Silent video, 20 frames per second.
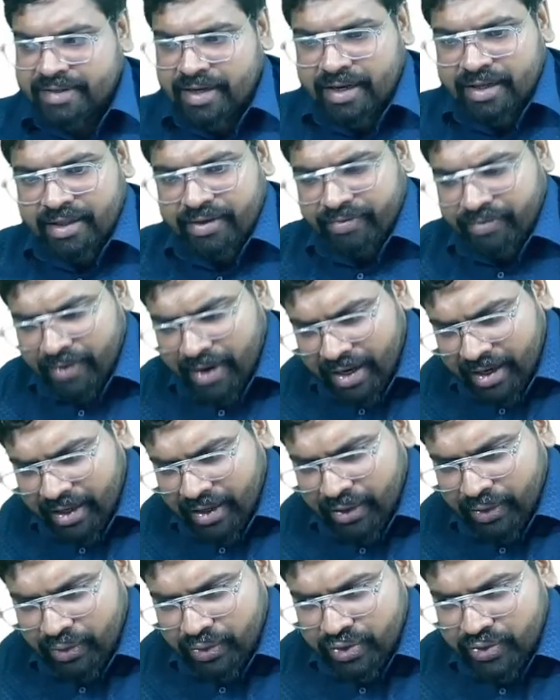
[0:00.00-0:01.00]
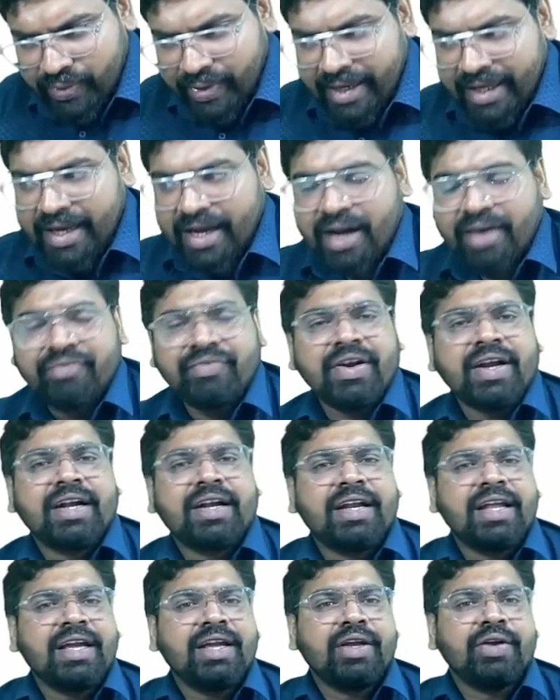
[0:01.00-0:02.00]
are the one usually
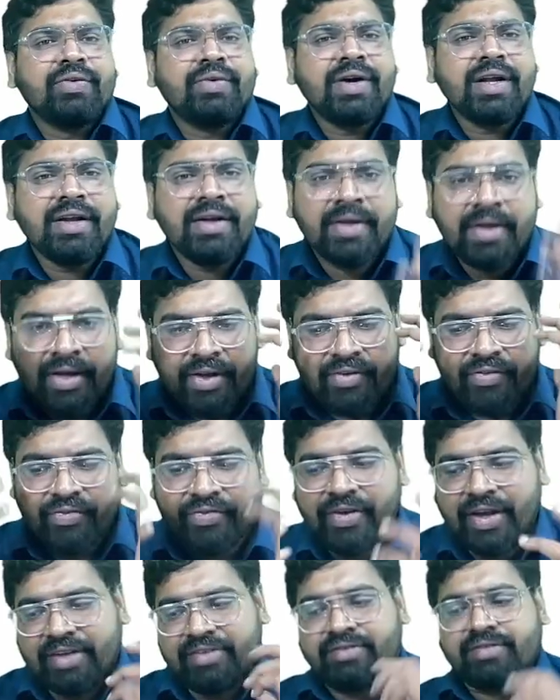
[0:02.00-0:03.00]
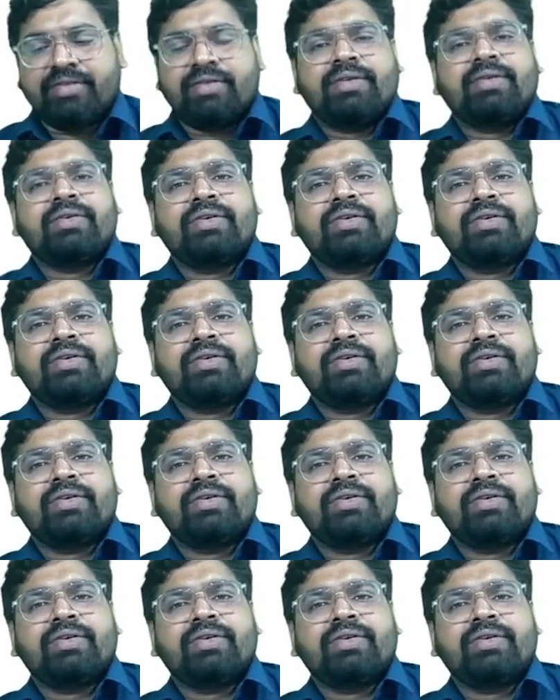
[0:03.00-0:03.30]
affecting your face,